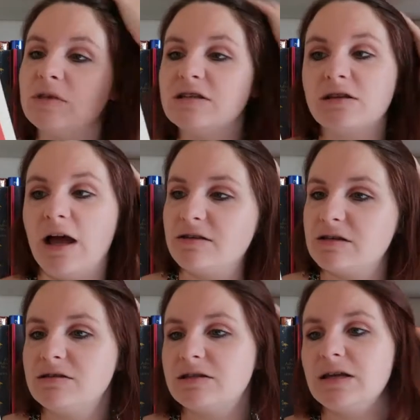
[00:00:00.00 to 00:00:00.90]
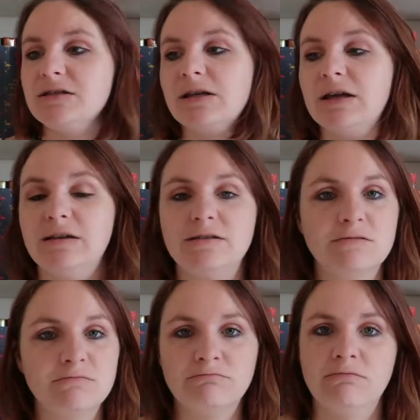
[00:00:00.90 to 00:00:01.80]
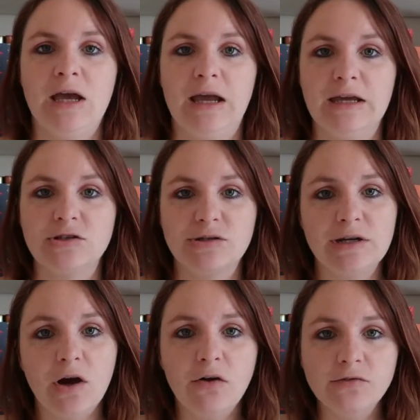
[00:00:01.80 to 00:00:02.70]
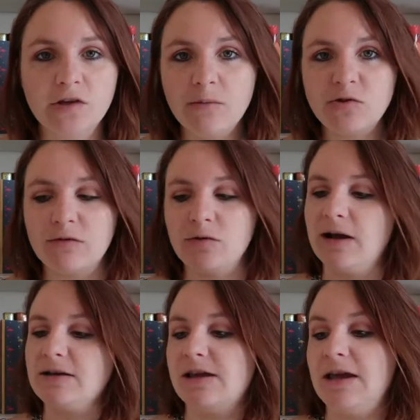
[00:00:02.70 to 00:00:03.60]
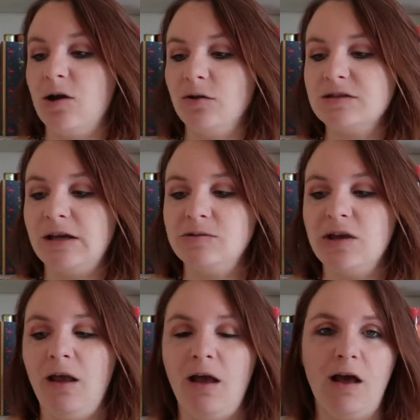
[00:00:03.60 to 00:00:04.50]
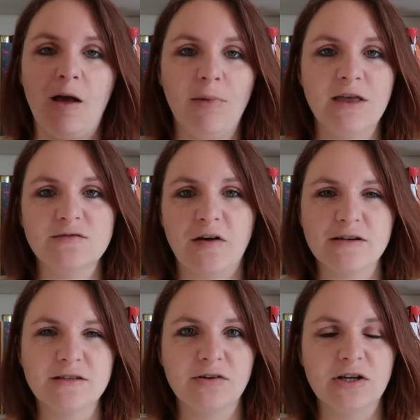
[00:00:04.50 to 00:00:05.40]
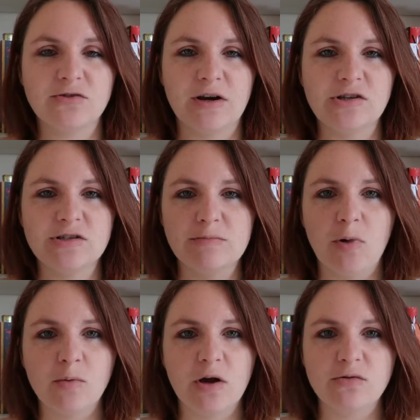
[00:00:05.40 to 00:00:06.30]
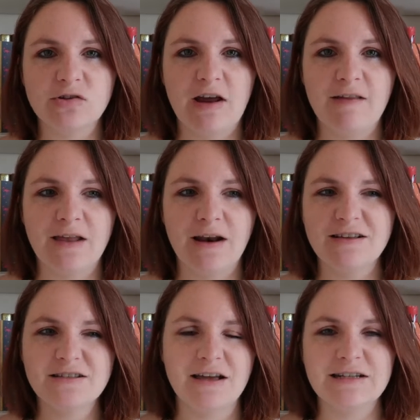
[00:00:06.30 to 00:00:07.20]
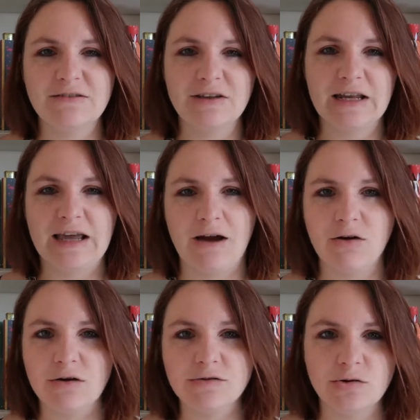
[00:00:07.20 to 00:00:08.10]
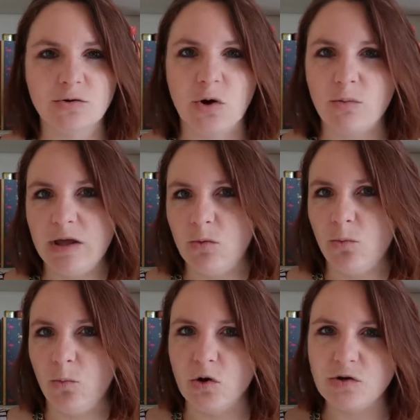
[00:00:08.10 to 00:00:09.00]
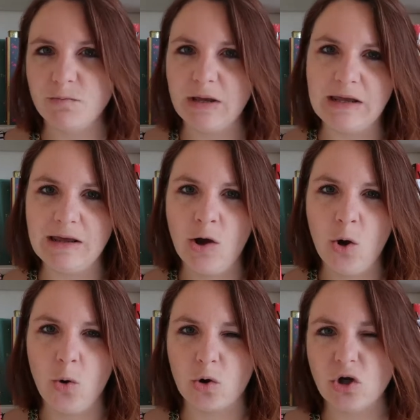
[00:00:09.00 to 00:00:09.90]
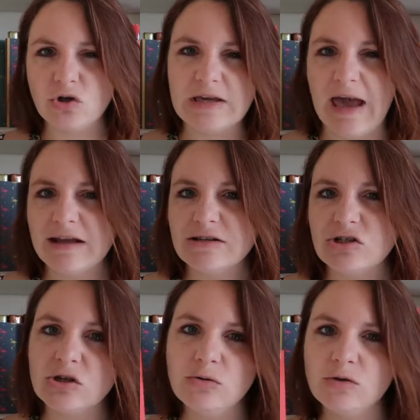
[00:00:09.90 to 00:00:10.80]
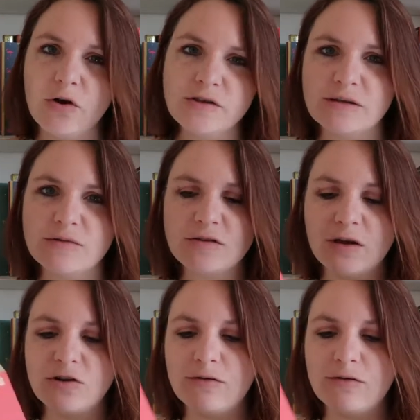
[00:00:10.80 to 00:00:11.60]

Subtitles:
This, as it says, is a history of time travel as a concept, and its various different iterations in pop culture, and then, like, scientifically how close or not we would be or could get to the concept of time